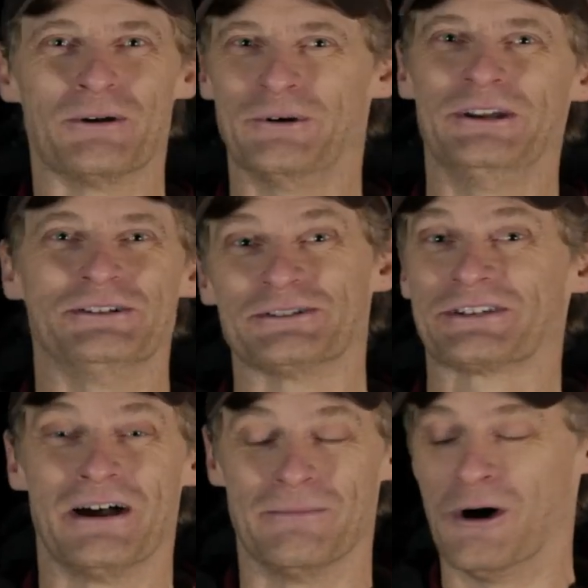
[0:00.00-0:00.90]
one where you
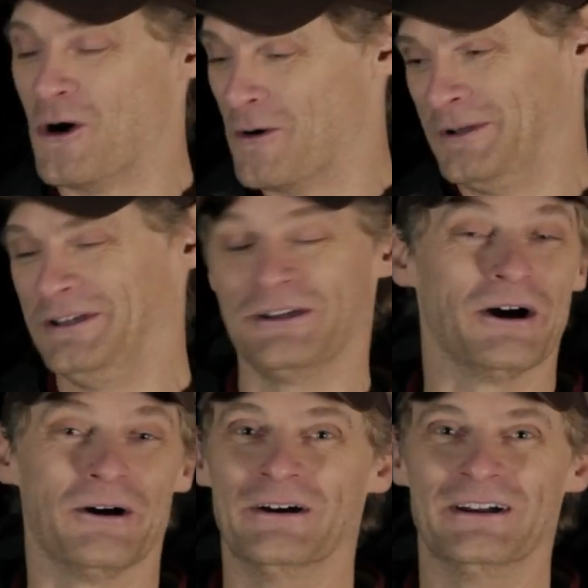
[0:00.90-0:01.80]
just come home and you
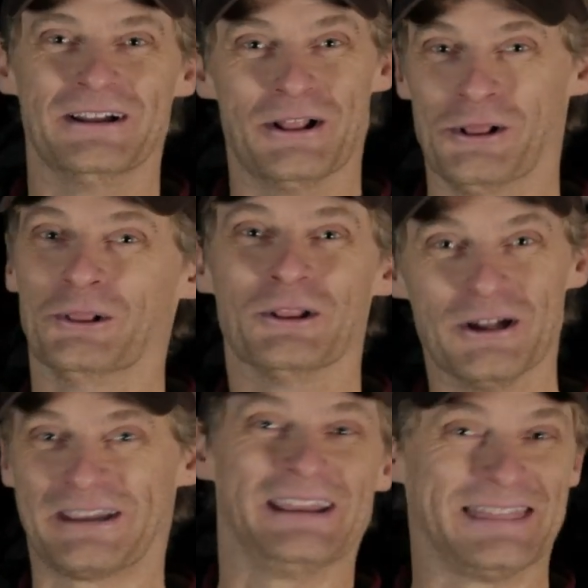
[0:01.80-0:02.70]
go,
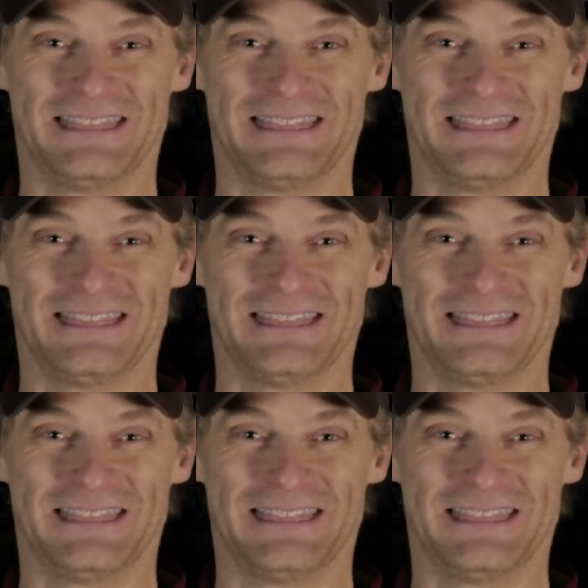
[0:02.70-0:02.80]
look at